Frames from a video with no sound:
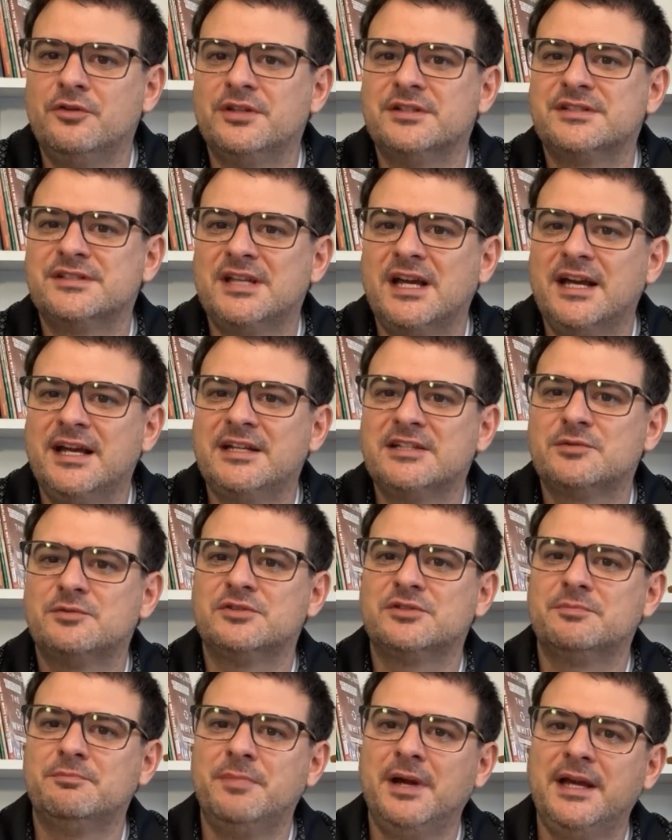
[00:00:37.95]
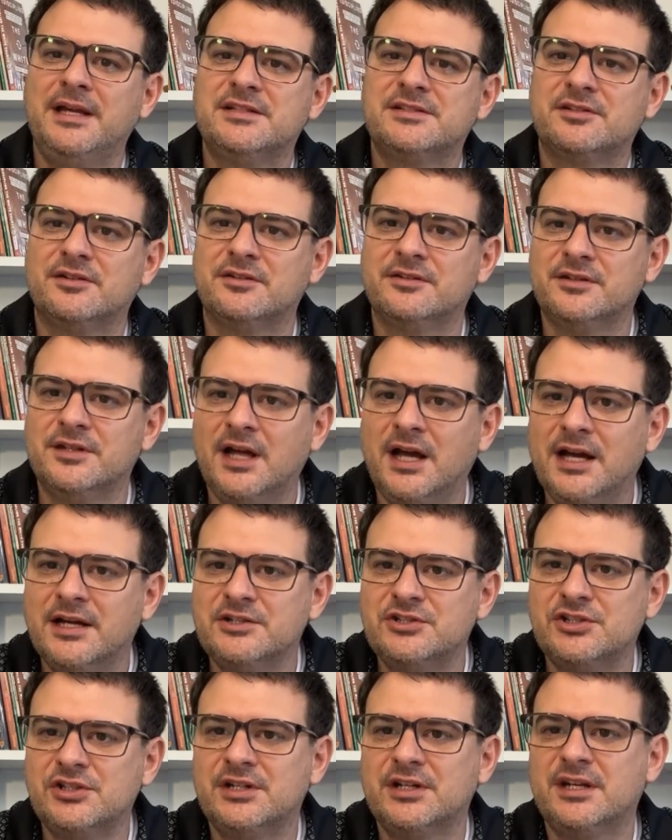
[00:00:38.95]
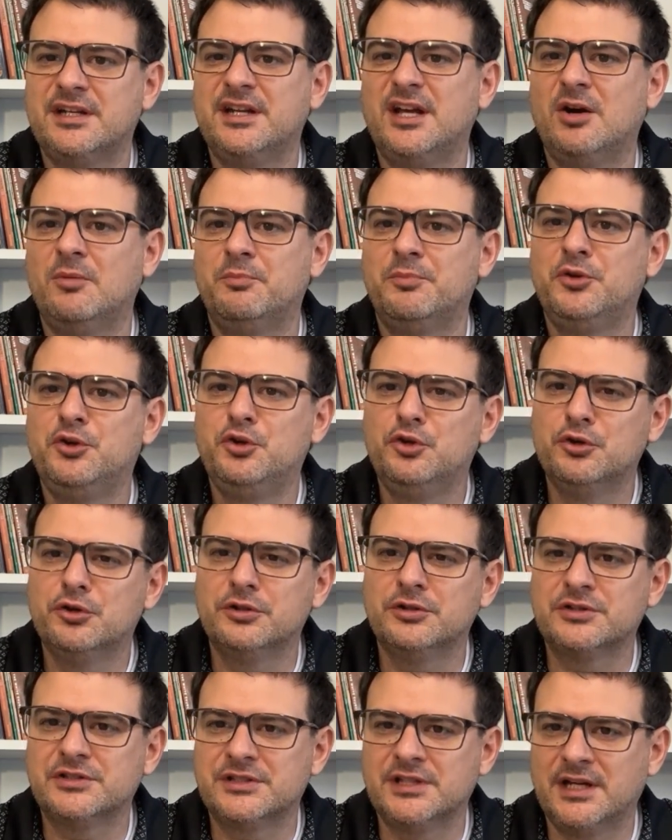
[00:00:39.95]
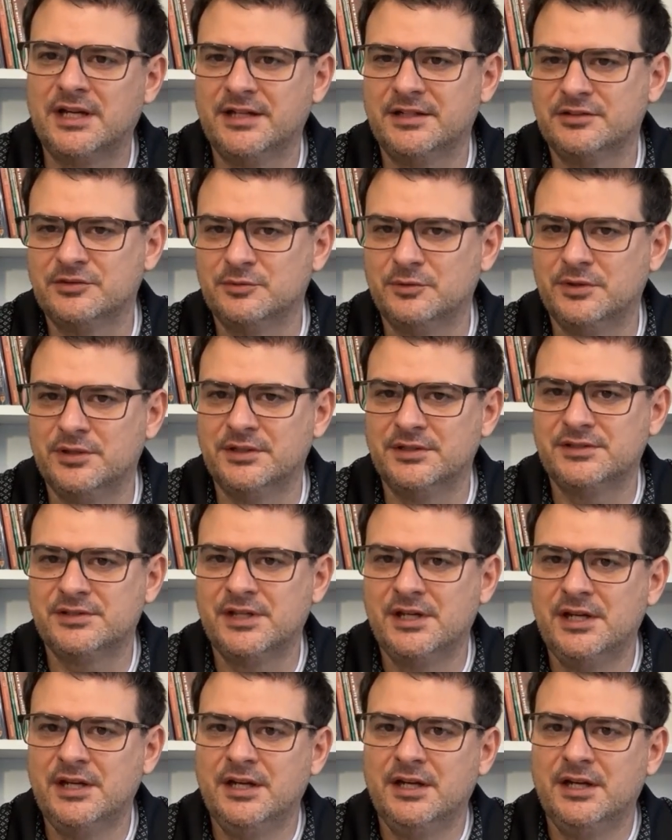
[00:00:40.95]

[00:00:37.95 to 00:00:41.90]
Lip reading: that science was based on logic and how pure science was.